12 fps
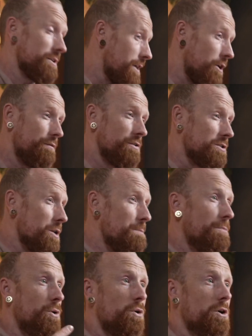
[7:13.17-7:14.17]
And then obviously
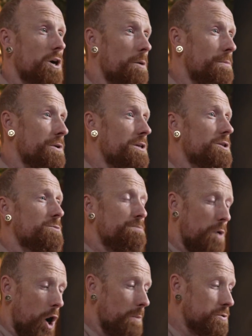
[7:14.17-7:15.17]
more companies
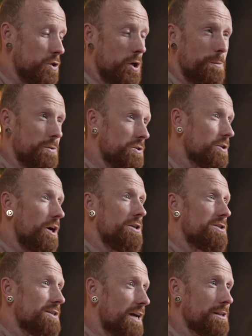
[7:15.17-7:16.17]
popped up and
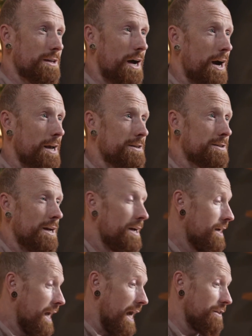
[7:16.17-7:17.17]
started selling ice,
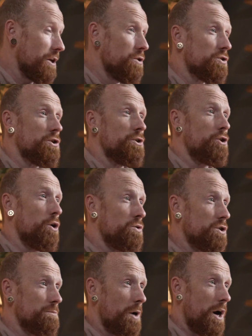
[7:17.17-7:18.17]
and they used to go
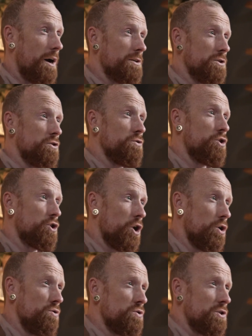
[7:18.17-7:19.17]
to bars and do
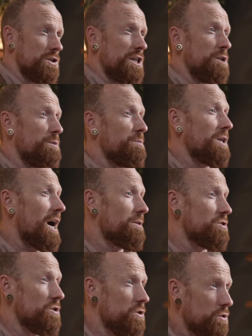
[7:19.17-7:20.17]
shows and teach people how
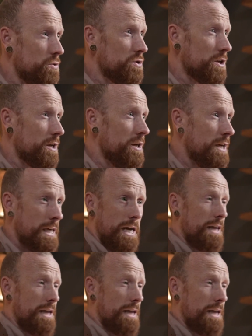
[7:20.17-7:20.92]
to use it.